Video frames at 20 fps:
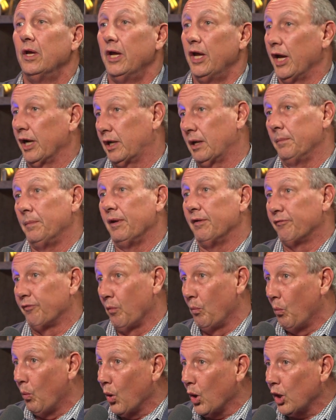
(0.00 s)
It could be
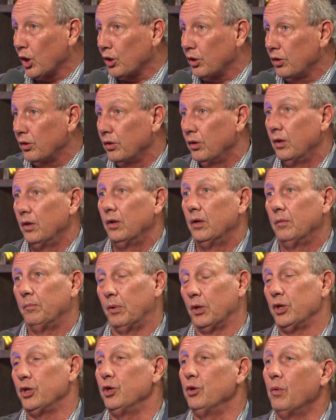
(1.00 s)
from work,
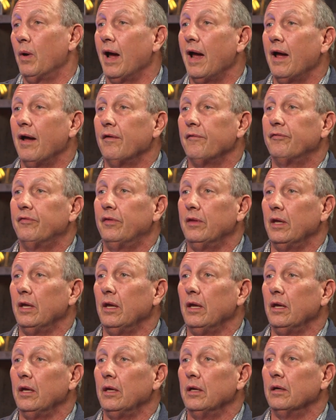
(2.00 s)
but you have
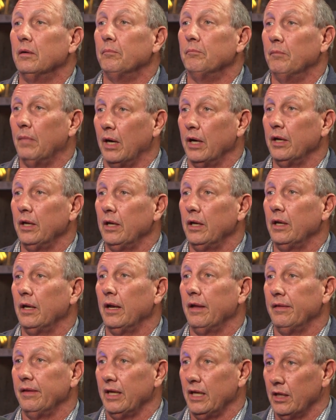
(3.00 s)
the money
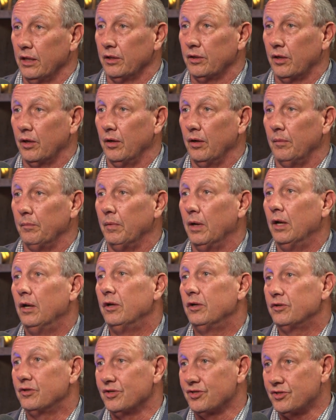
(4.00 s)
and the income
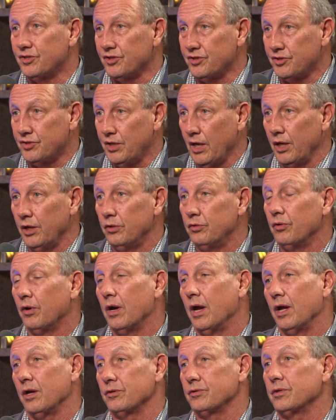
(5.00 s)
to sustain your
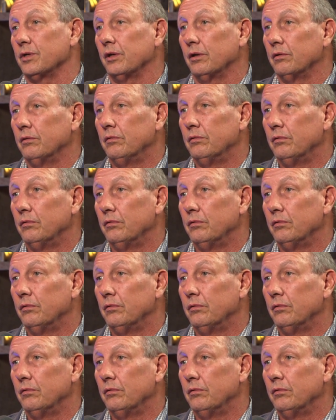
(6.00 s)
housing.